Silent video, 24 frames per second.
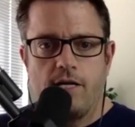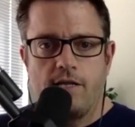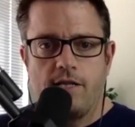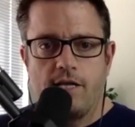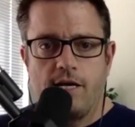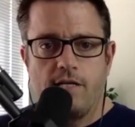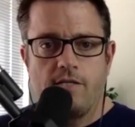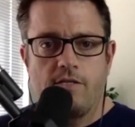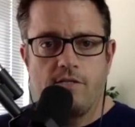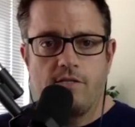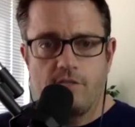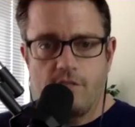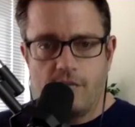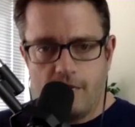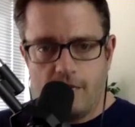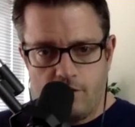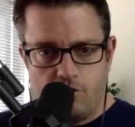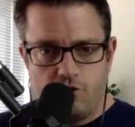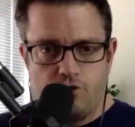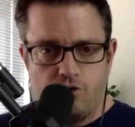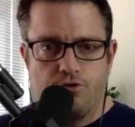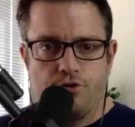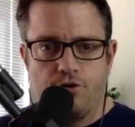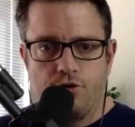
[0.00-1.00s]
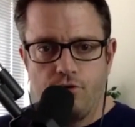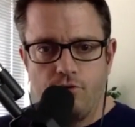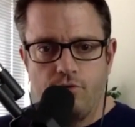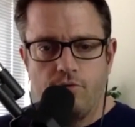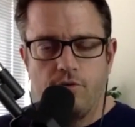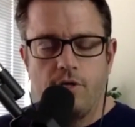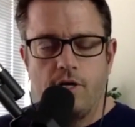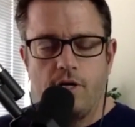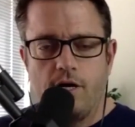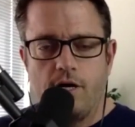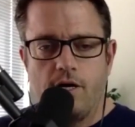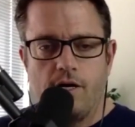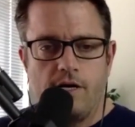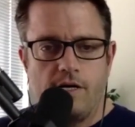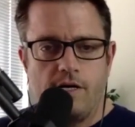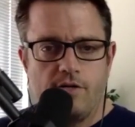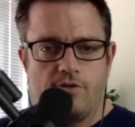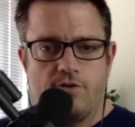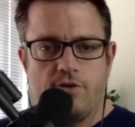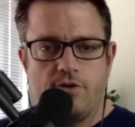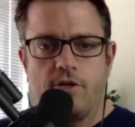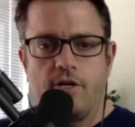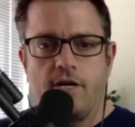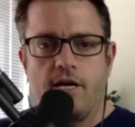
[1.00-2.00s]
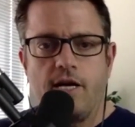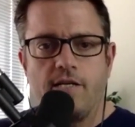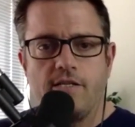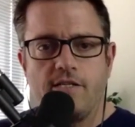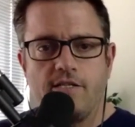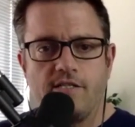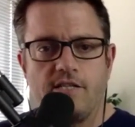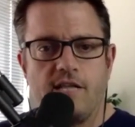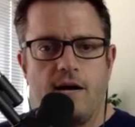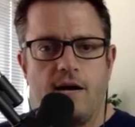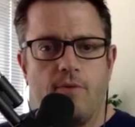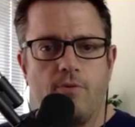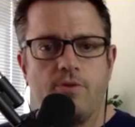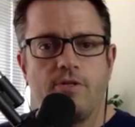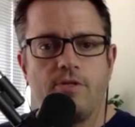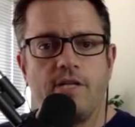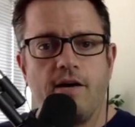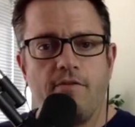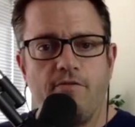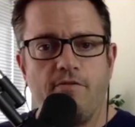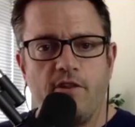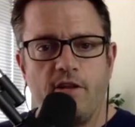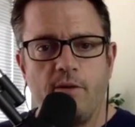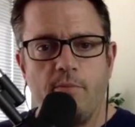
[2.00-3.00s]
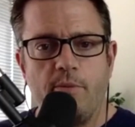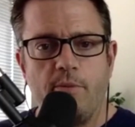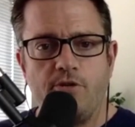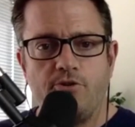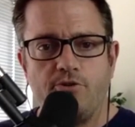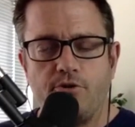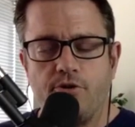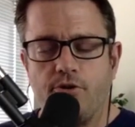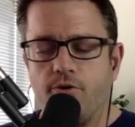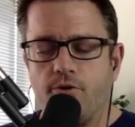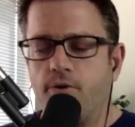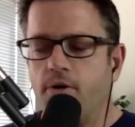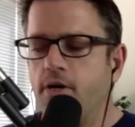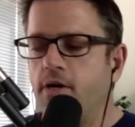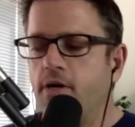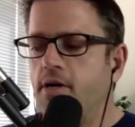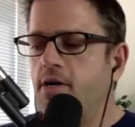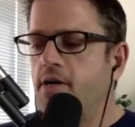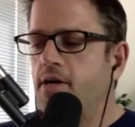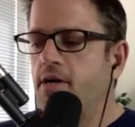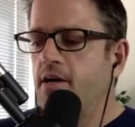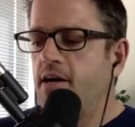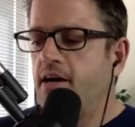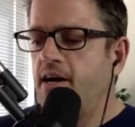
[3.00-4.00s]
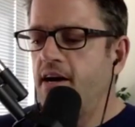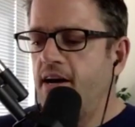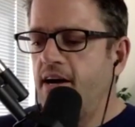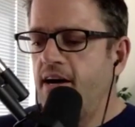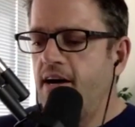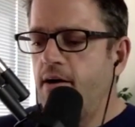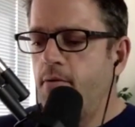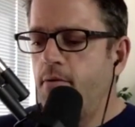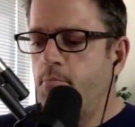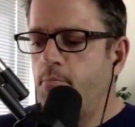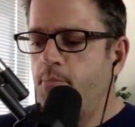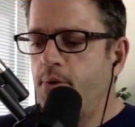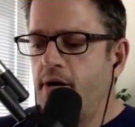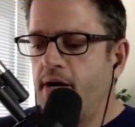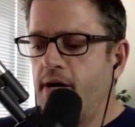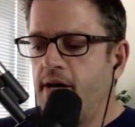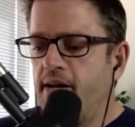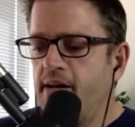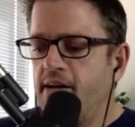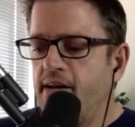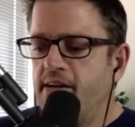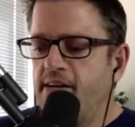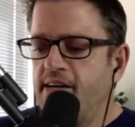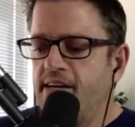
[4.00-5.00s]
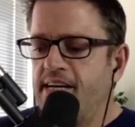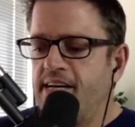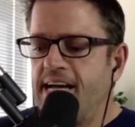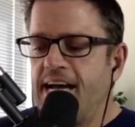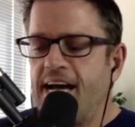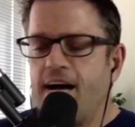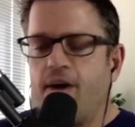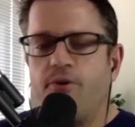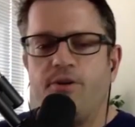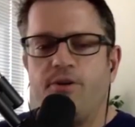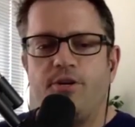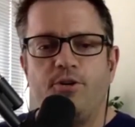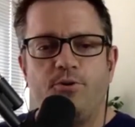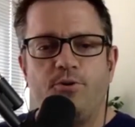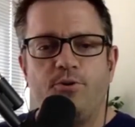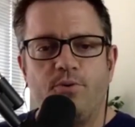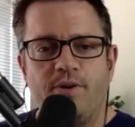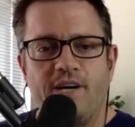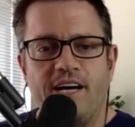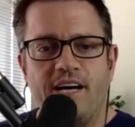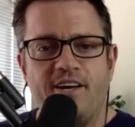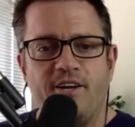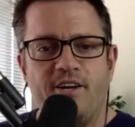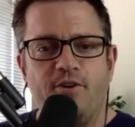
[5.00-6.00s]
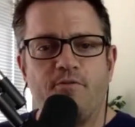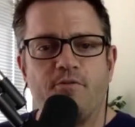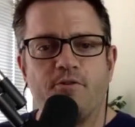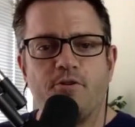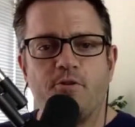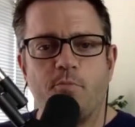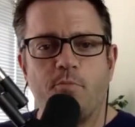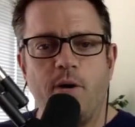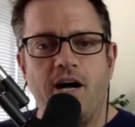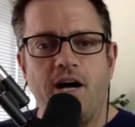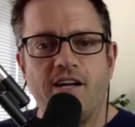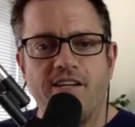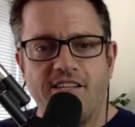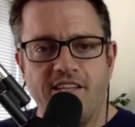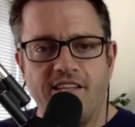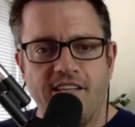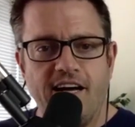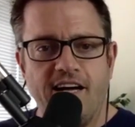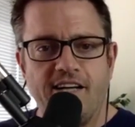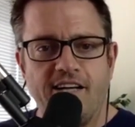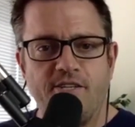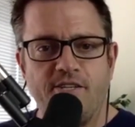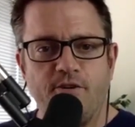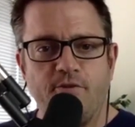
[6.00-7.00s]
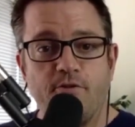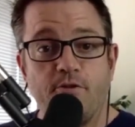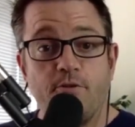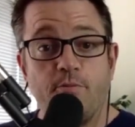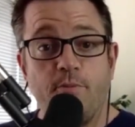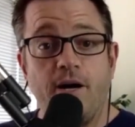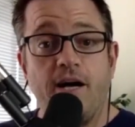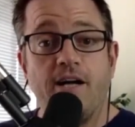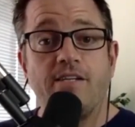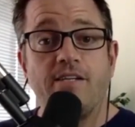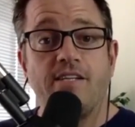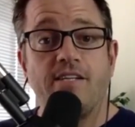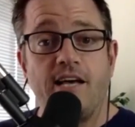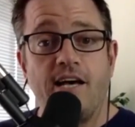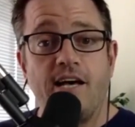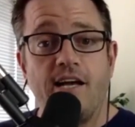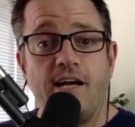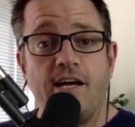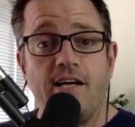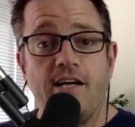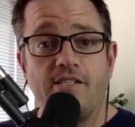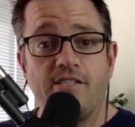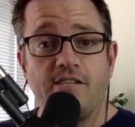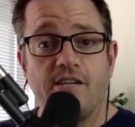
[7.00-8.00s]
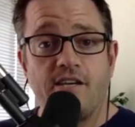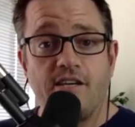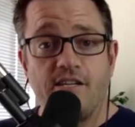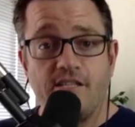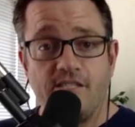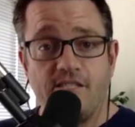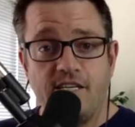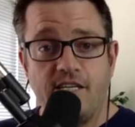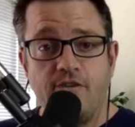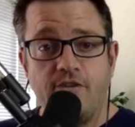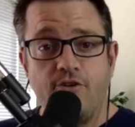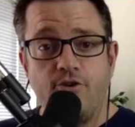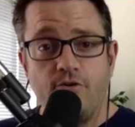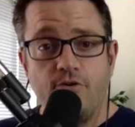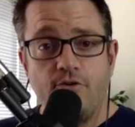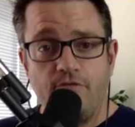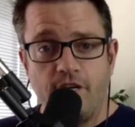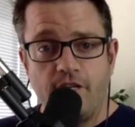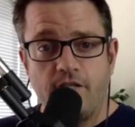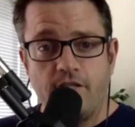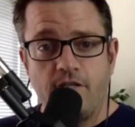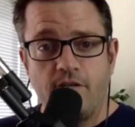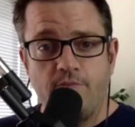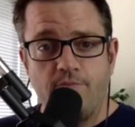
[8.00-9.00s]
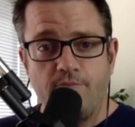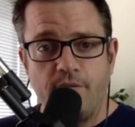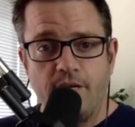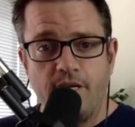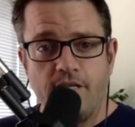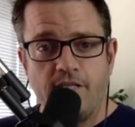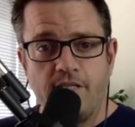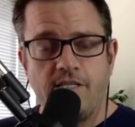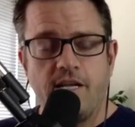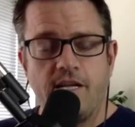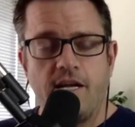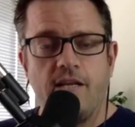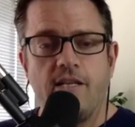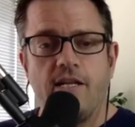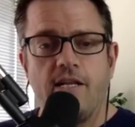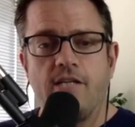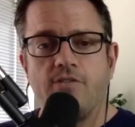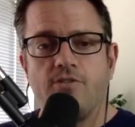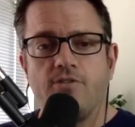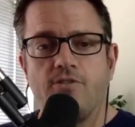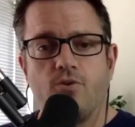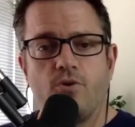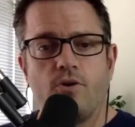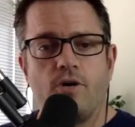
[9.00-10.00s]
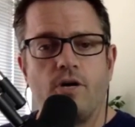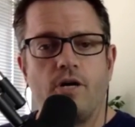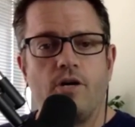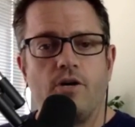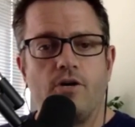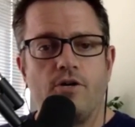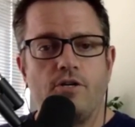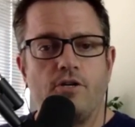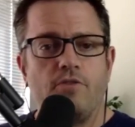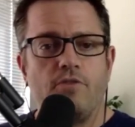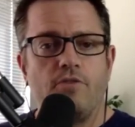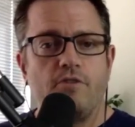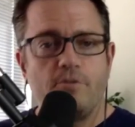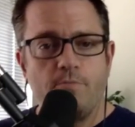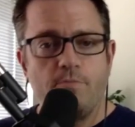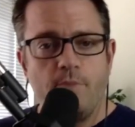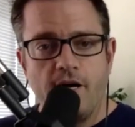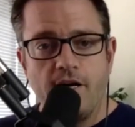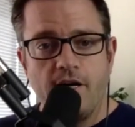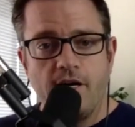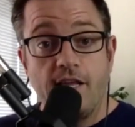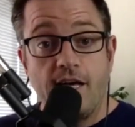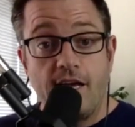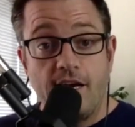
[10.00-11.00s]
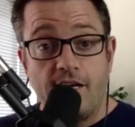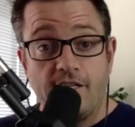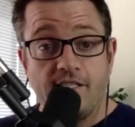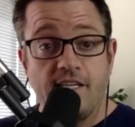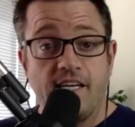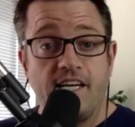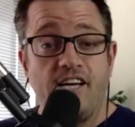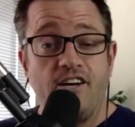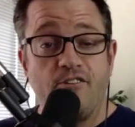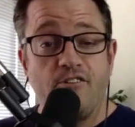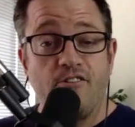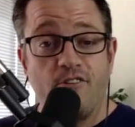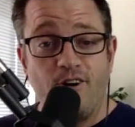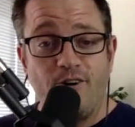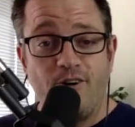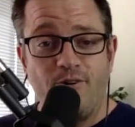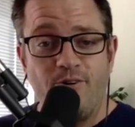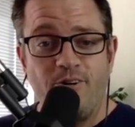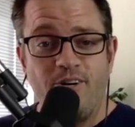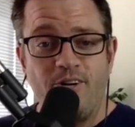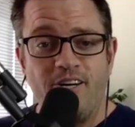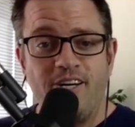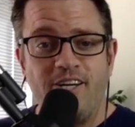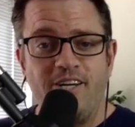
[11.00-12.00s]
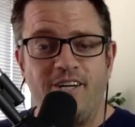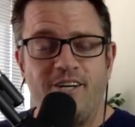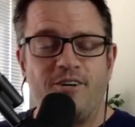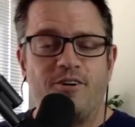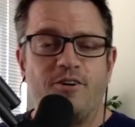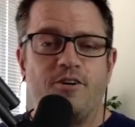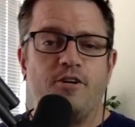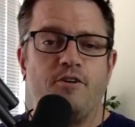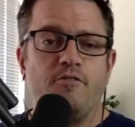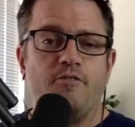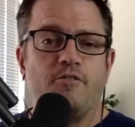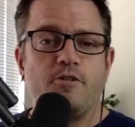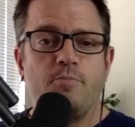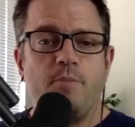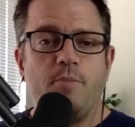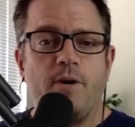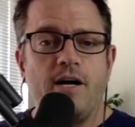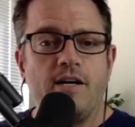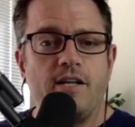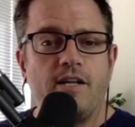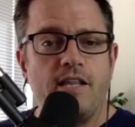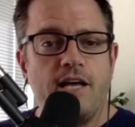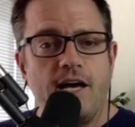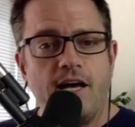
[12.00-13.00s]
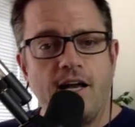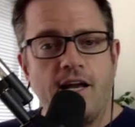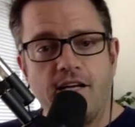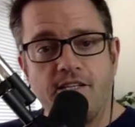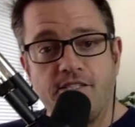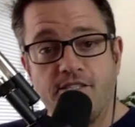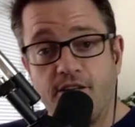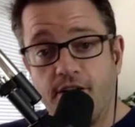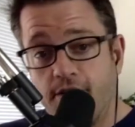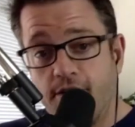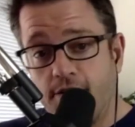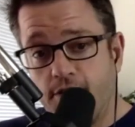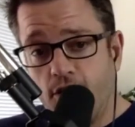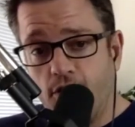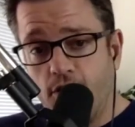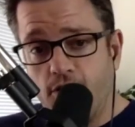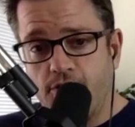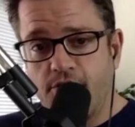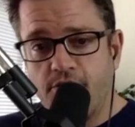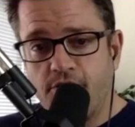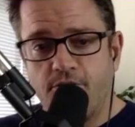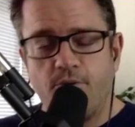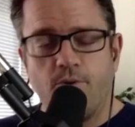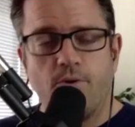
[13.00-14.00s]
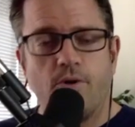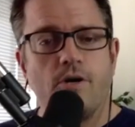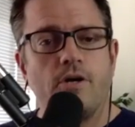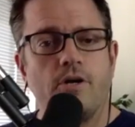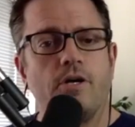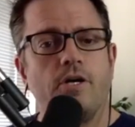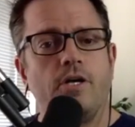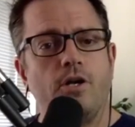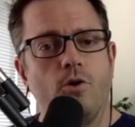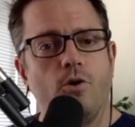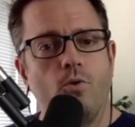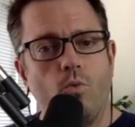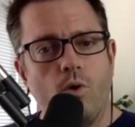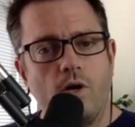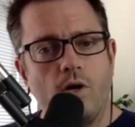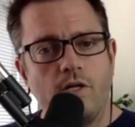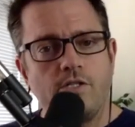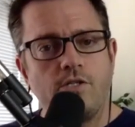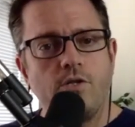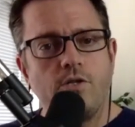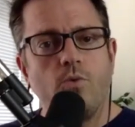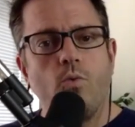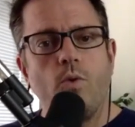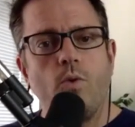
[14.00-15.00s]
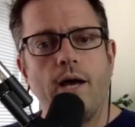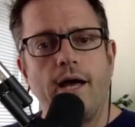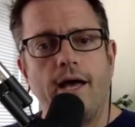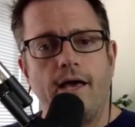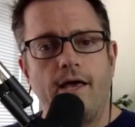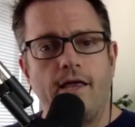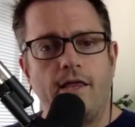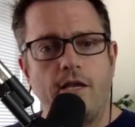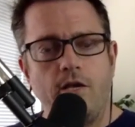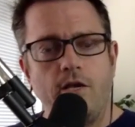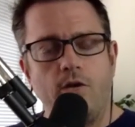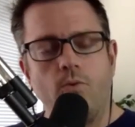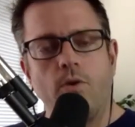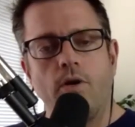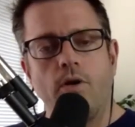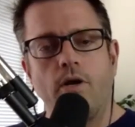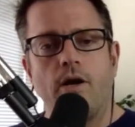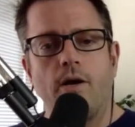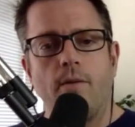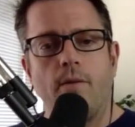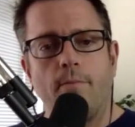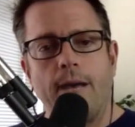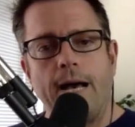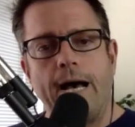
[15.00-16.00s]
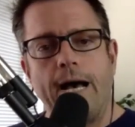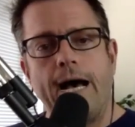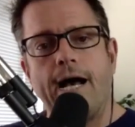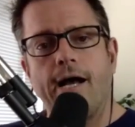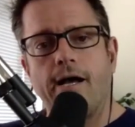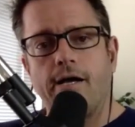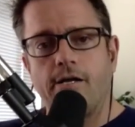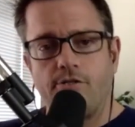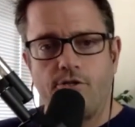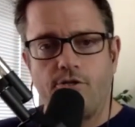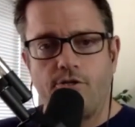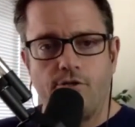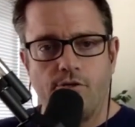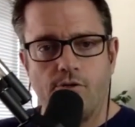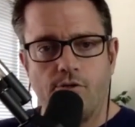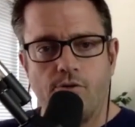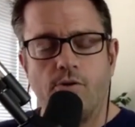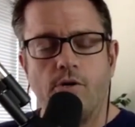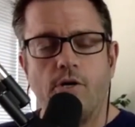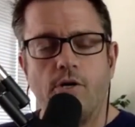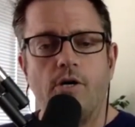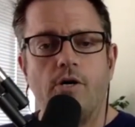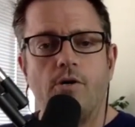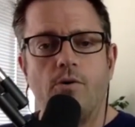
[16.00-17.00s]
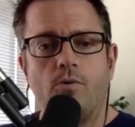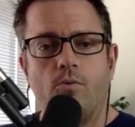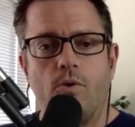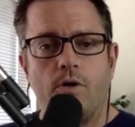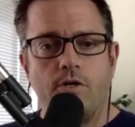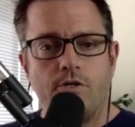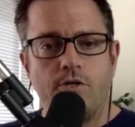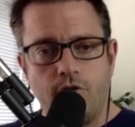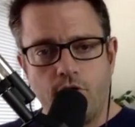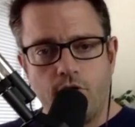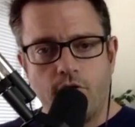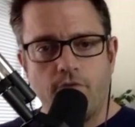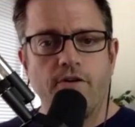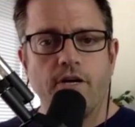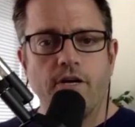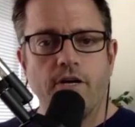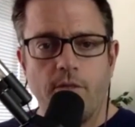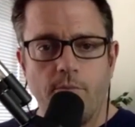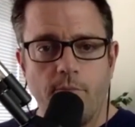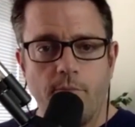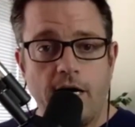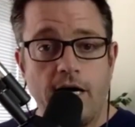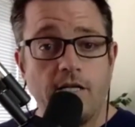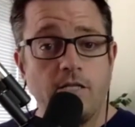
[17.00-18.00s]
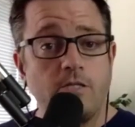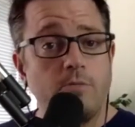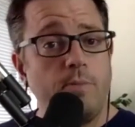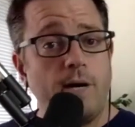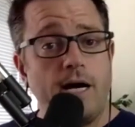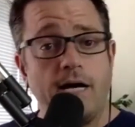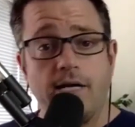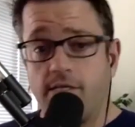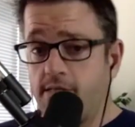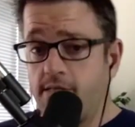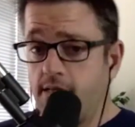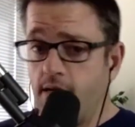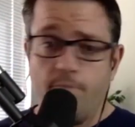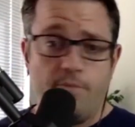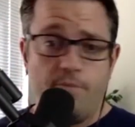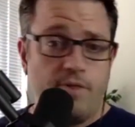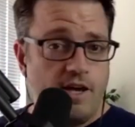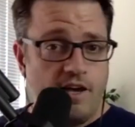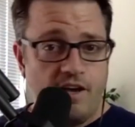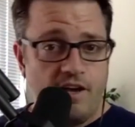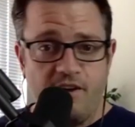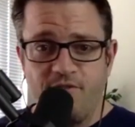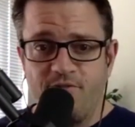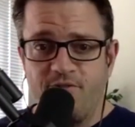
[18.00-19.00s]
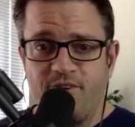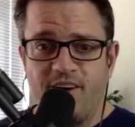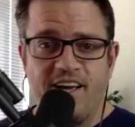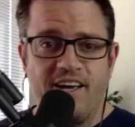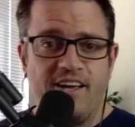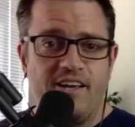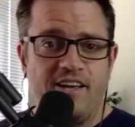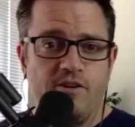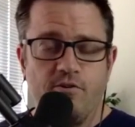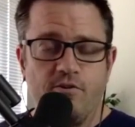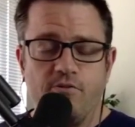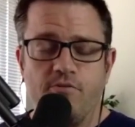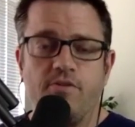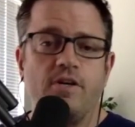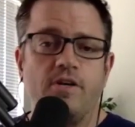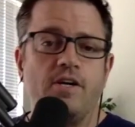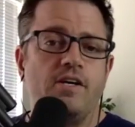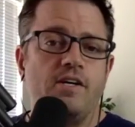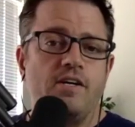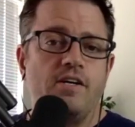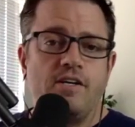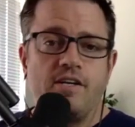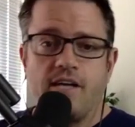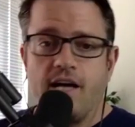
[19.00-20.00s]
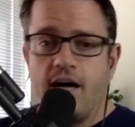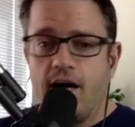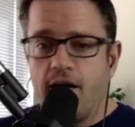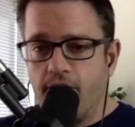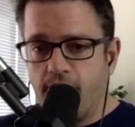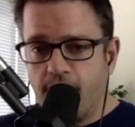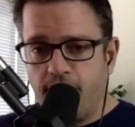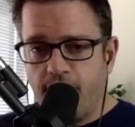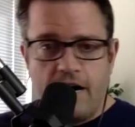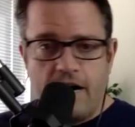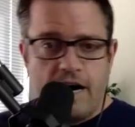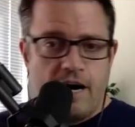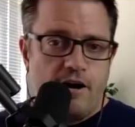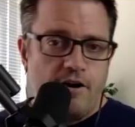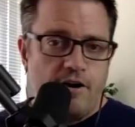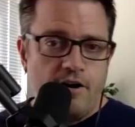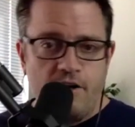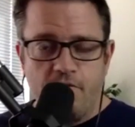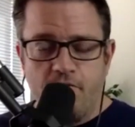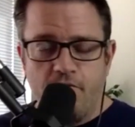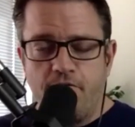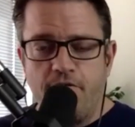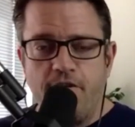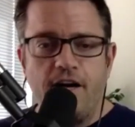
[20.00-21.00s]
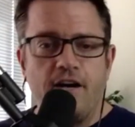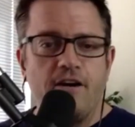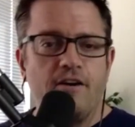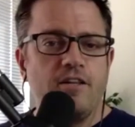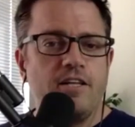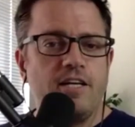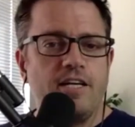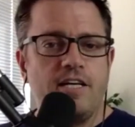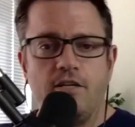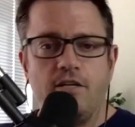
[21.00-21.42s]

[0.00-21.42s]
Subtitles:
That's true. In certain cases, that will definitely be true. But how do you respond to that? Do you respond to that as a continued victim and stay in that story? Do you respond to that as a hero, or do you respond to that as an adult? Or, what's the way that you want to come back to once you're victimized by something, right? You've gotten fired unfairly.